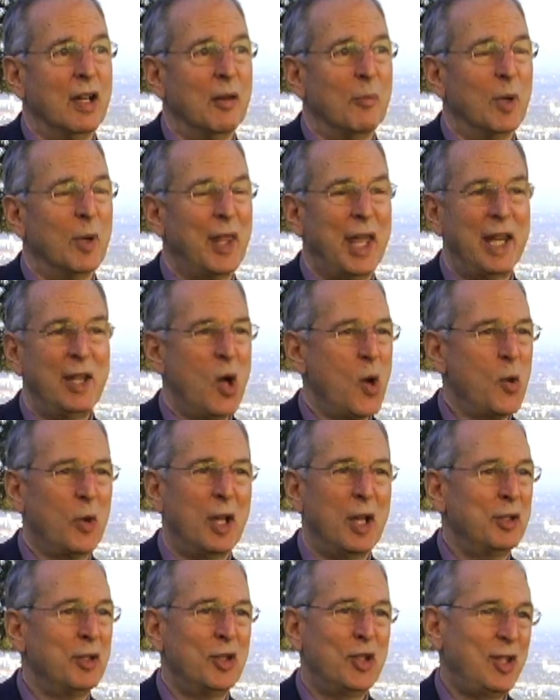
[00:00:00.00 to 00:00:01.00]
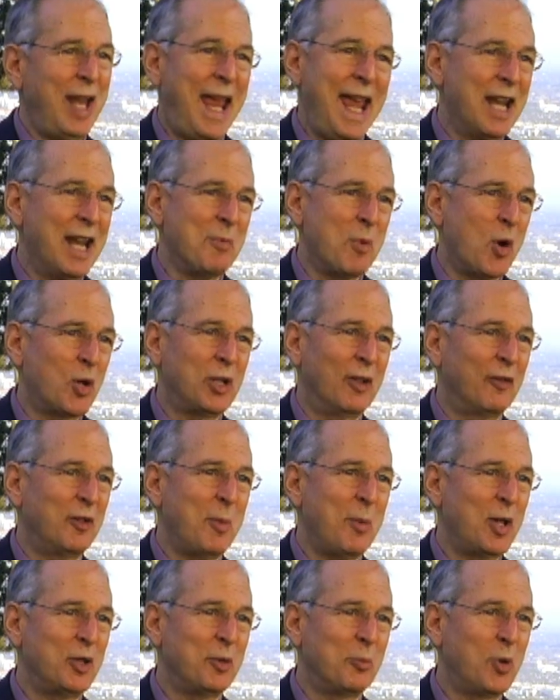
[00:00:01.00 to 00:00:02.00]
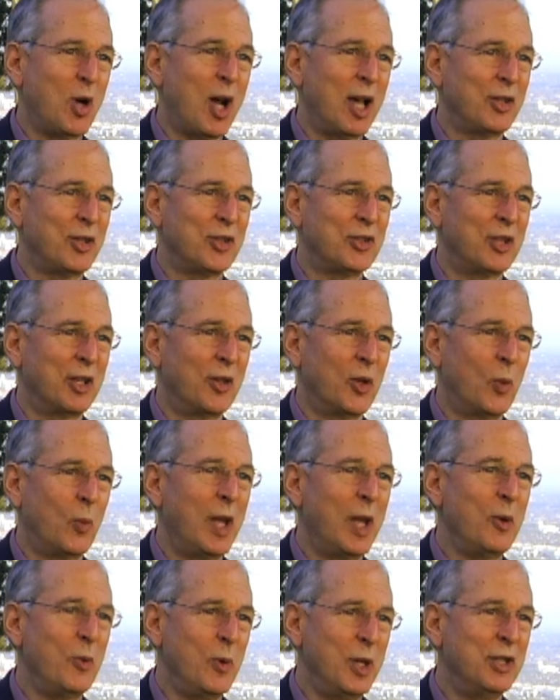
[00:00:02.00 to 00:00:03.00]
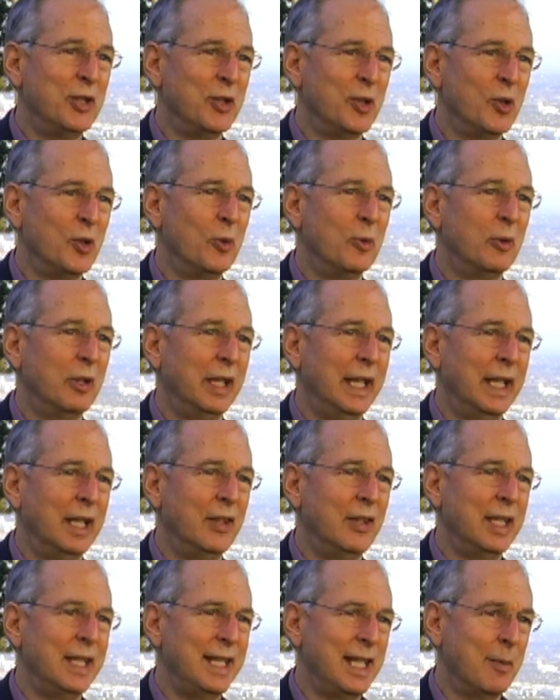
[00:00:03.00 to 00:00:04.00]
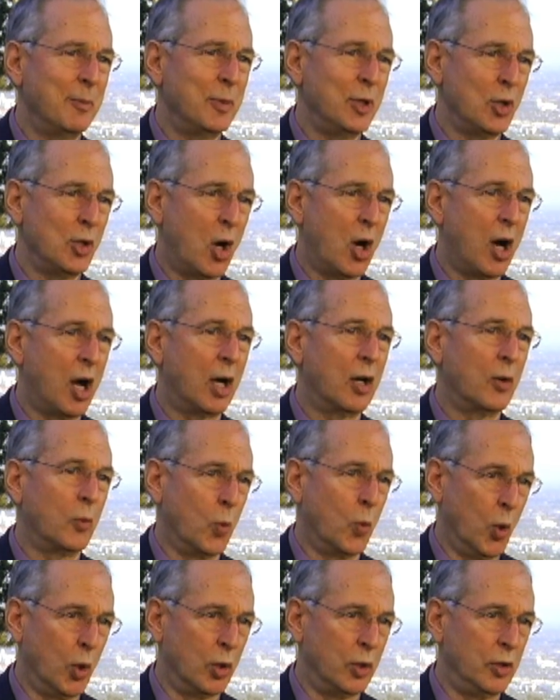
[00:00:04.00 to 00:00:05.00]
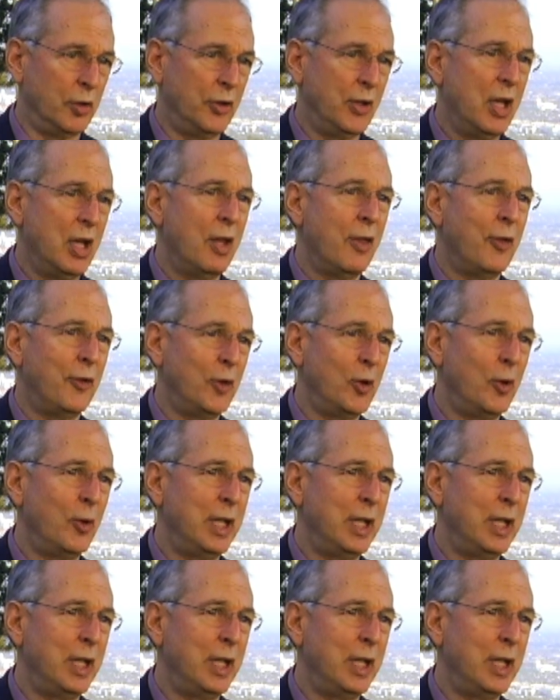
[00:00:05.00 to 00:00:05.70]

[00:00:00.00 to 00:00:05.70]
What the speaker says: But they don't understand emotional information processing the way we do in the EMDR world through